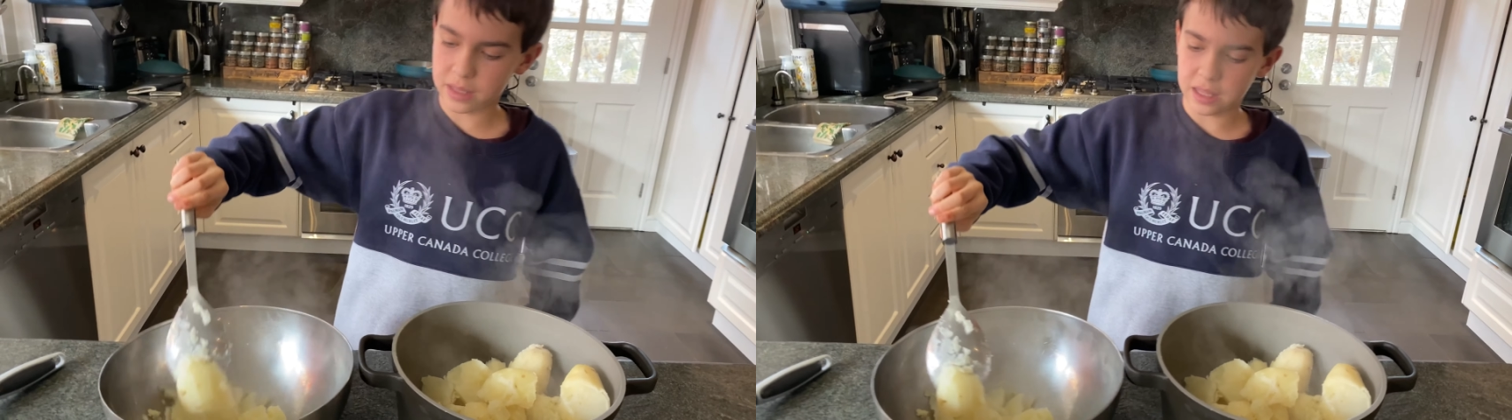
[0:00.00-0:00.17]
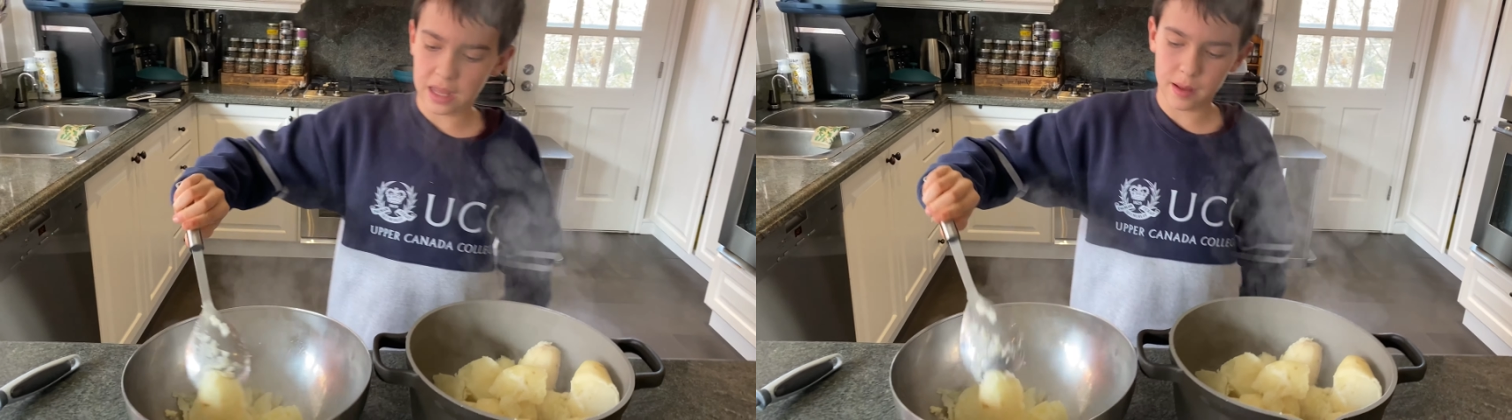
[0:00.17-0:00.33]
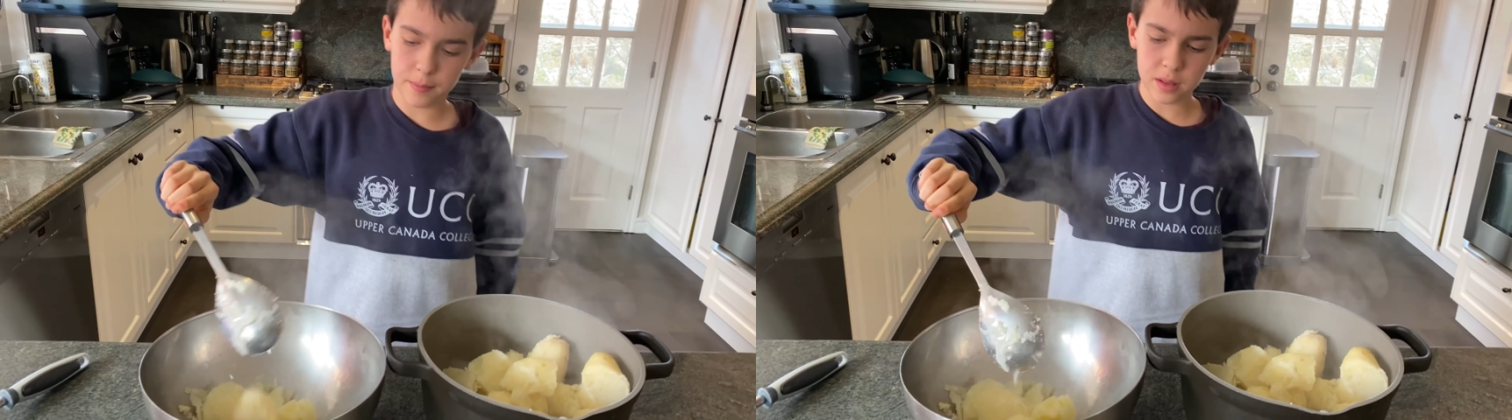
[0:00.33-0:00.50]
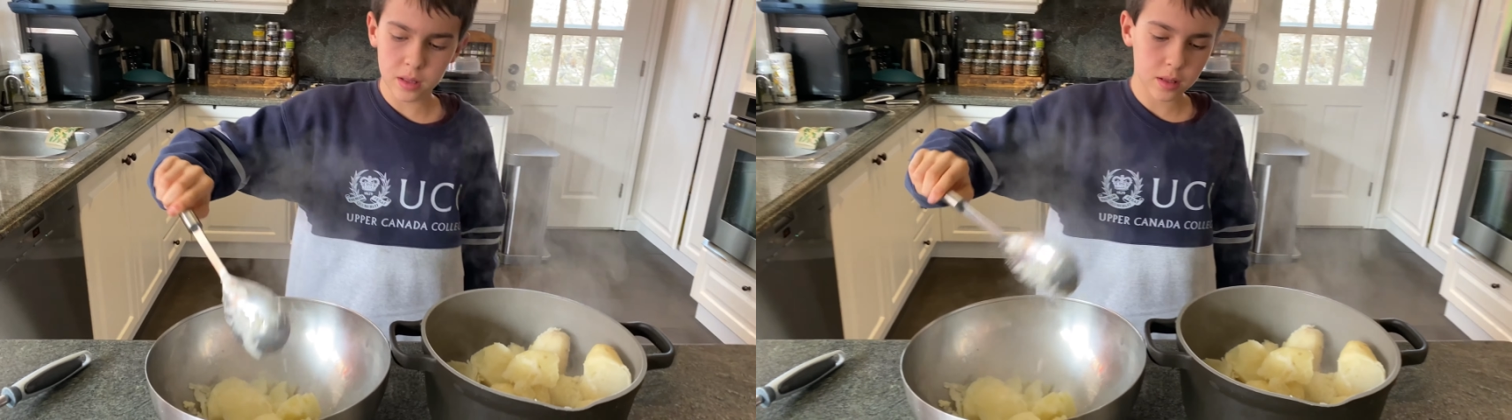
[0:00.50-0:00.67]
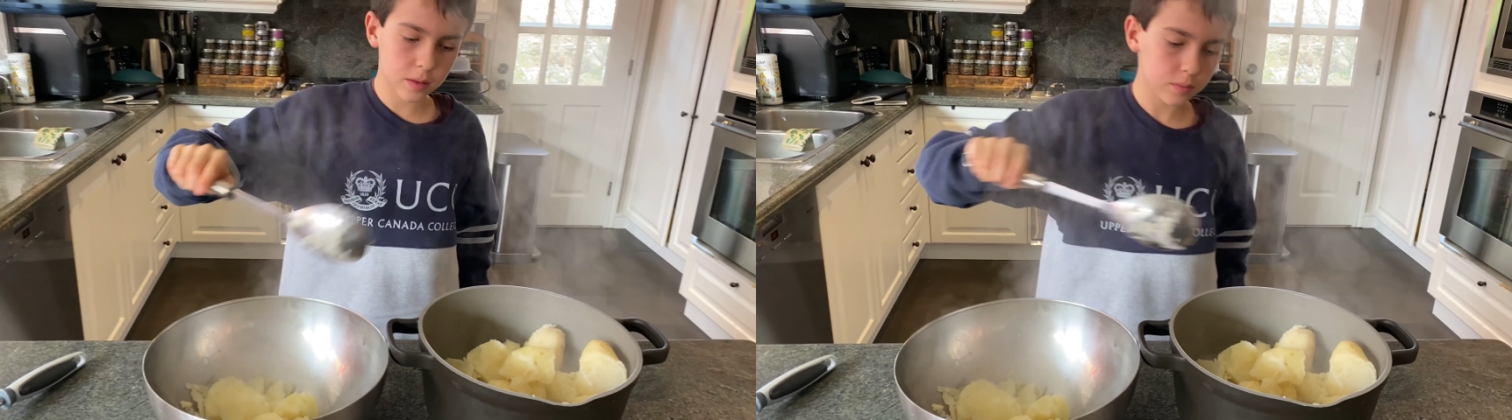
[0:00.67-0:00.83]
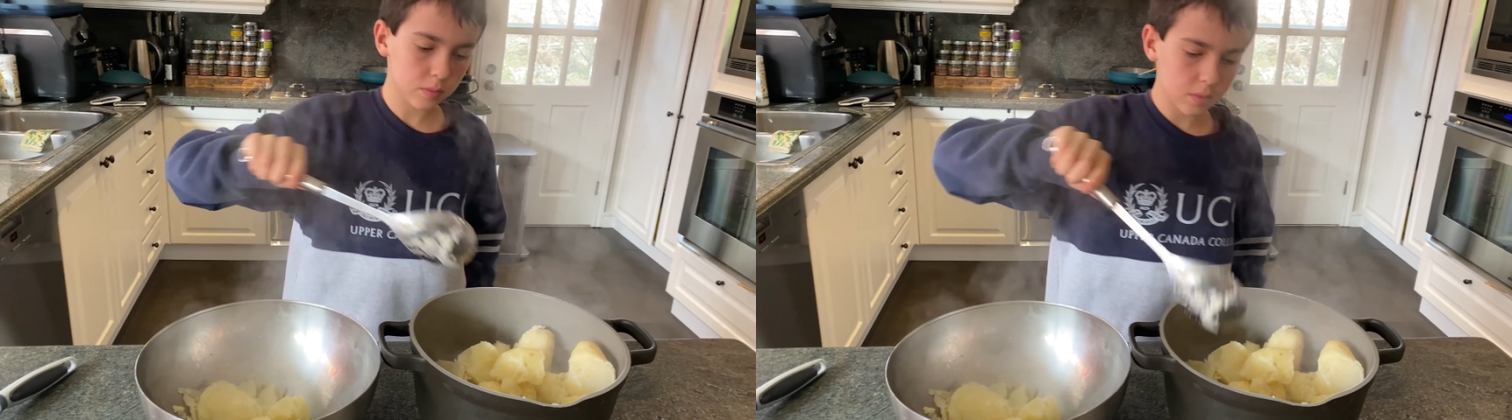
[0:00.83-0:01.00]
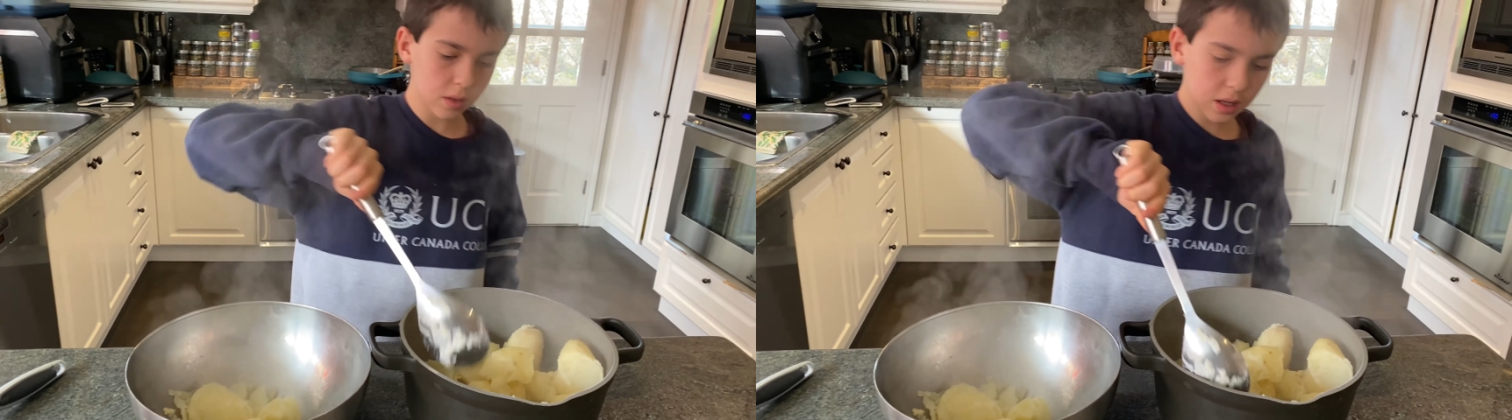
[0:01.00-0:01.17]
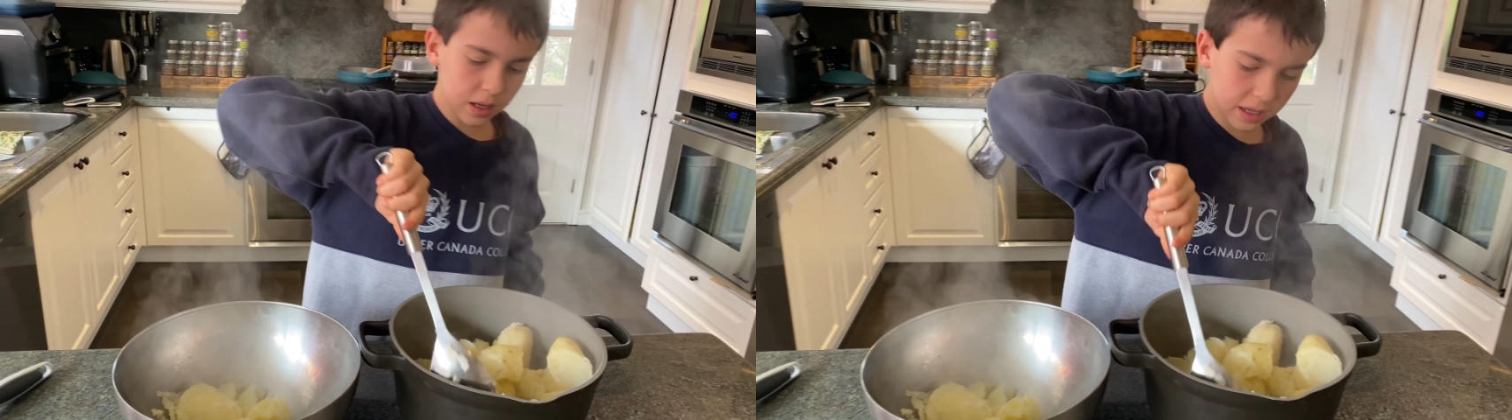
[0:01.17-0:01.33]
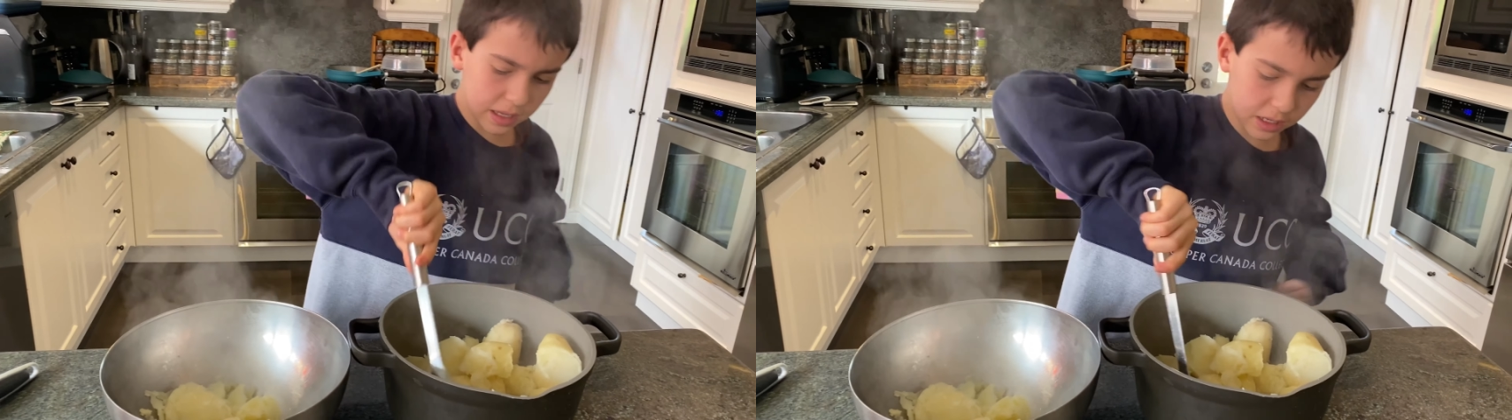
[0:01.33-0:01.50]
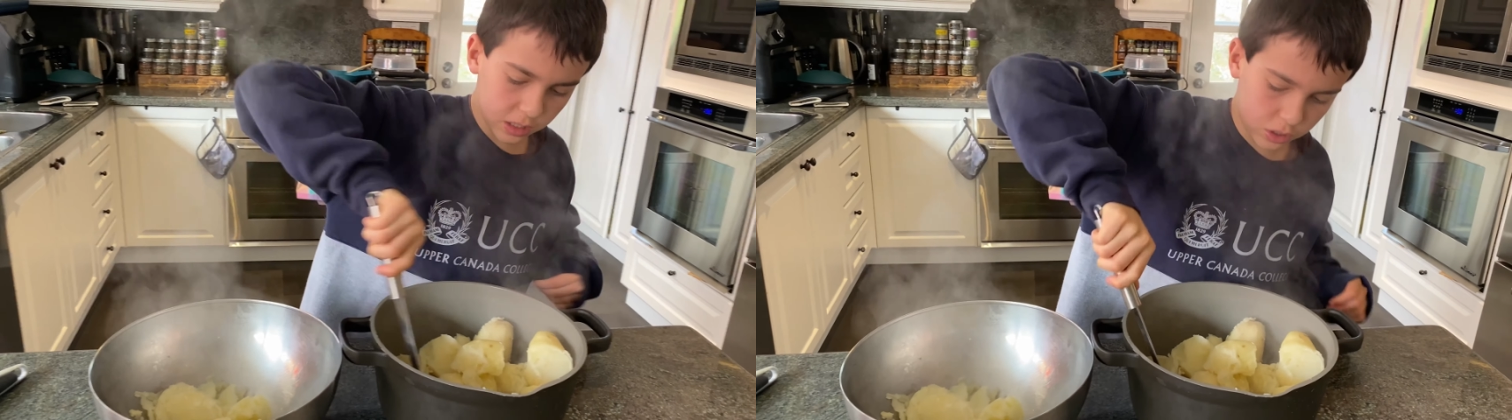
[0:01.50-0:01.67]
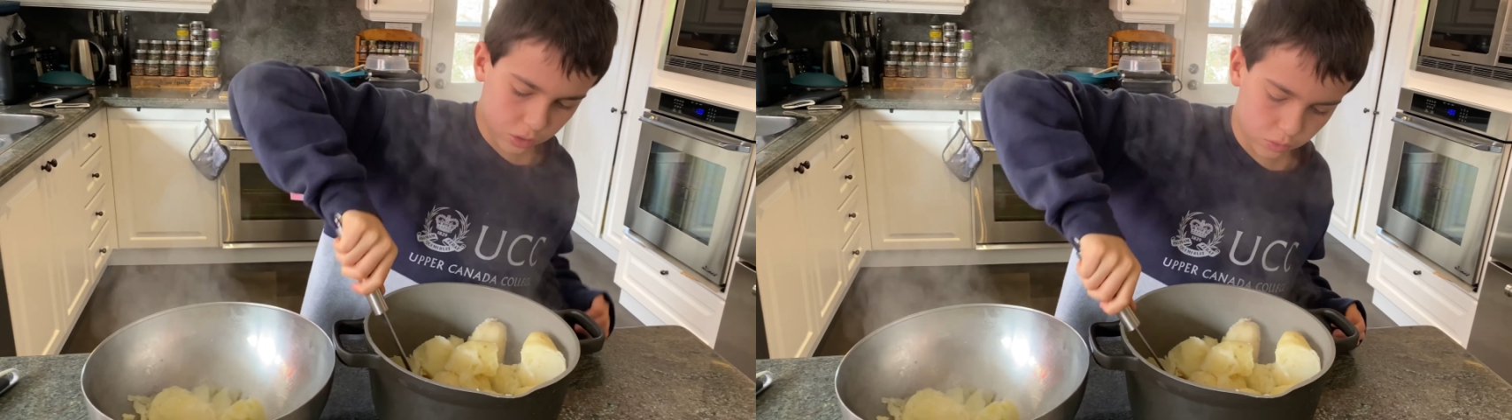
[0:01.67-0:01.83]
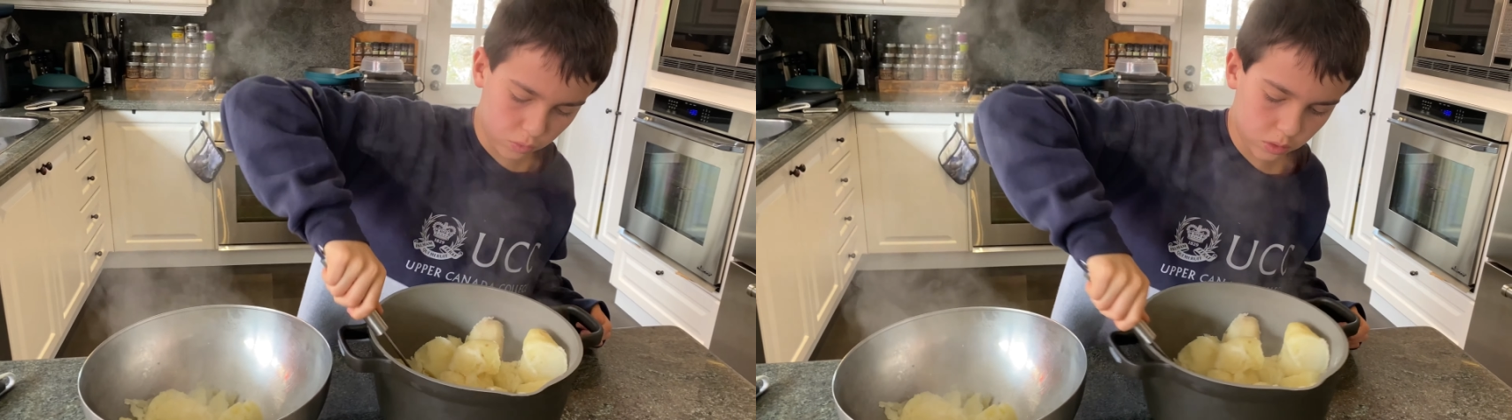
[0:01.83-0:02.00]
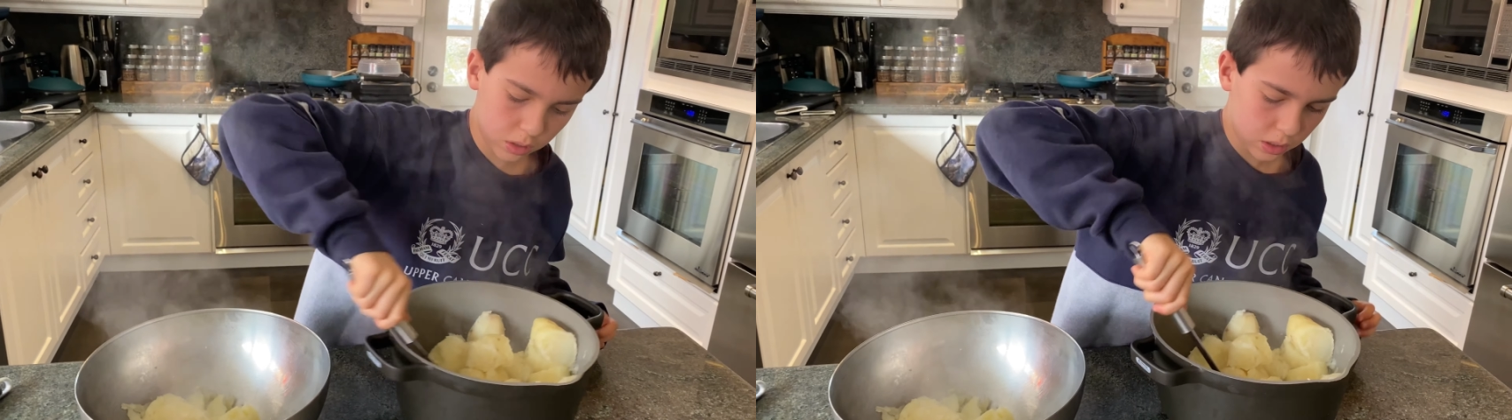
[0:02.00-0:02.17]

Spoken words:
them into